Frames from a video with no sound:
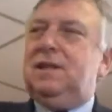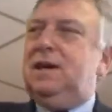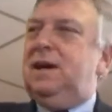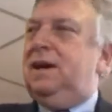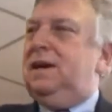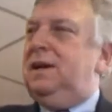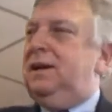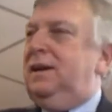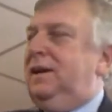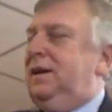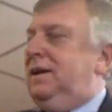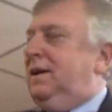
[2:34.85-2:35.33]

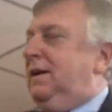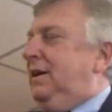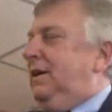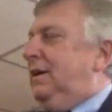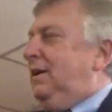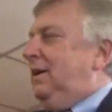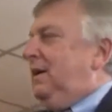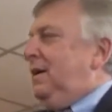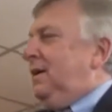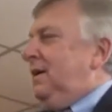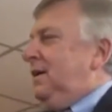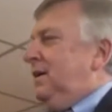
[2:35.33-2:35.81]
that.
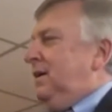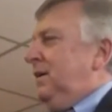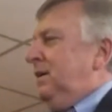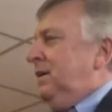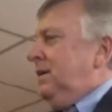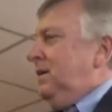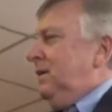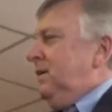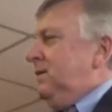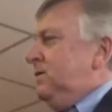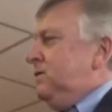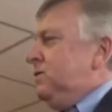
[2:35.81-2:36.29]

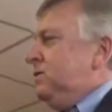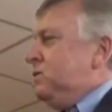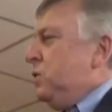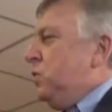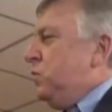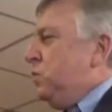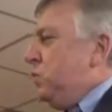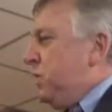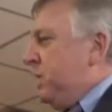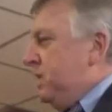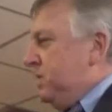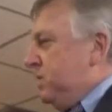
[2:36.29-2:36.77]

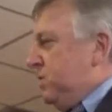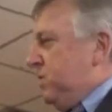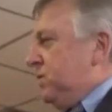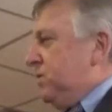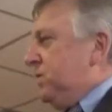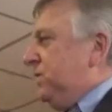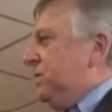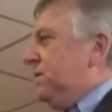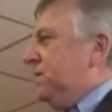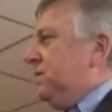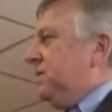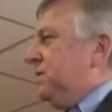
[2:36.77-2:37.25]
To
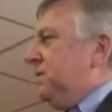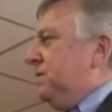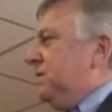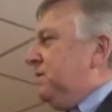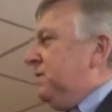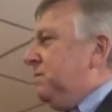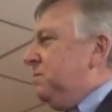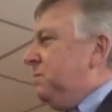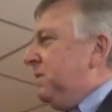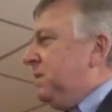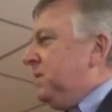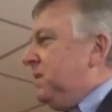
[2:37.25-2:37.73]
which
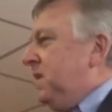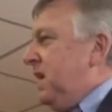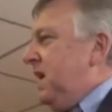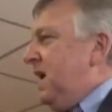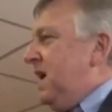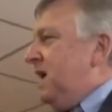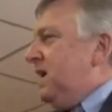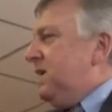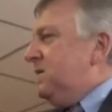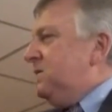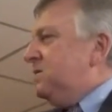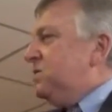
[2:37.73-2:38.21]

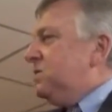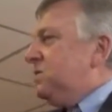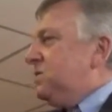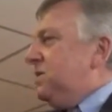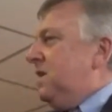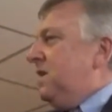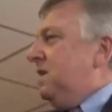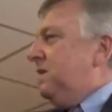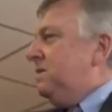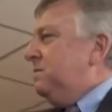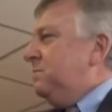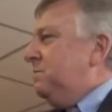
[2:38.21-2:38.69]
McCain
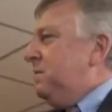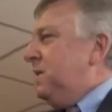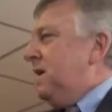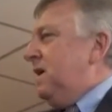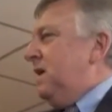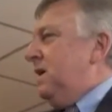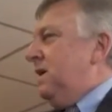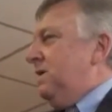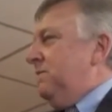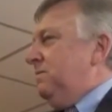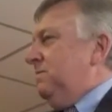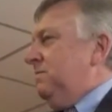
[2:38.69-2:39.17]
said,
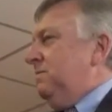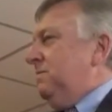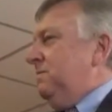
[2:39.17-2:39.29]
ma'am,